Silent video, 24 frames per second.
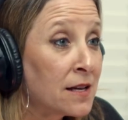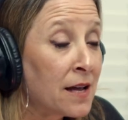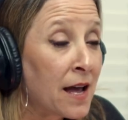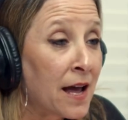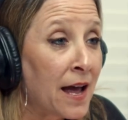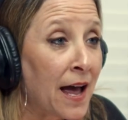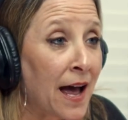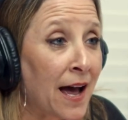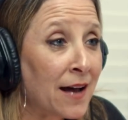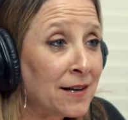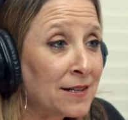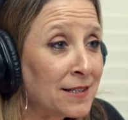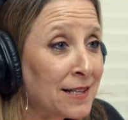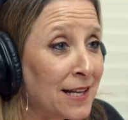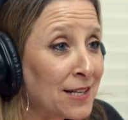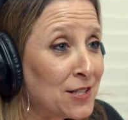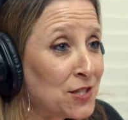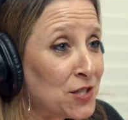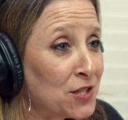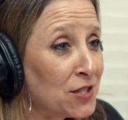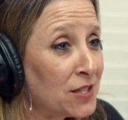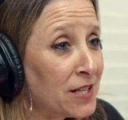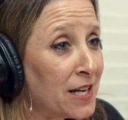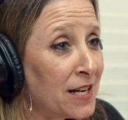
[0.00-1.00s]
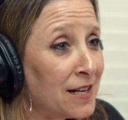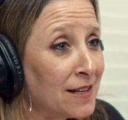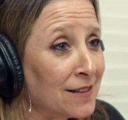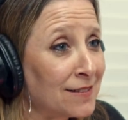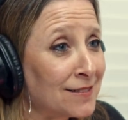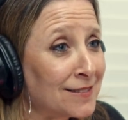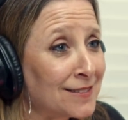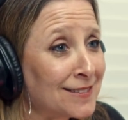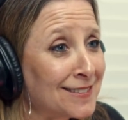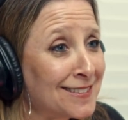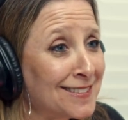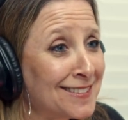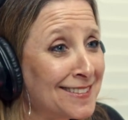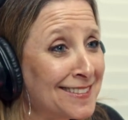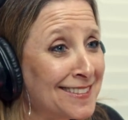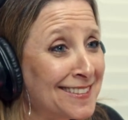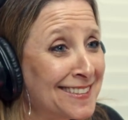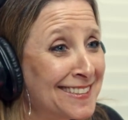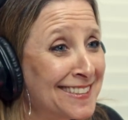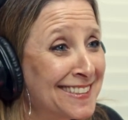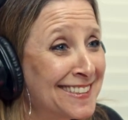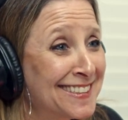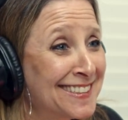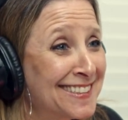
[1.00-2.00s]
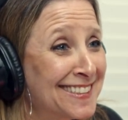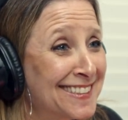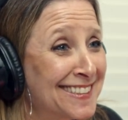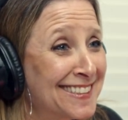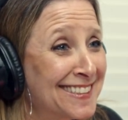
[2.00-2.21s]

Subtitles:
I used it a couple times and it was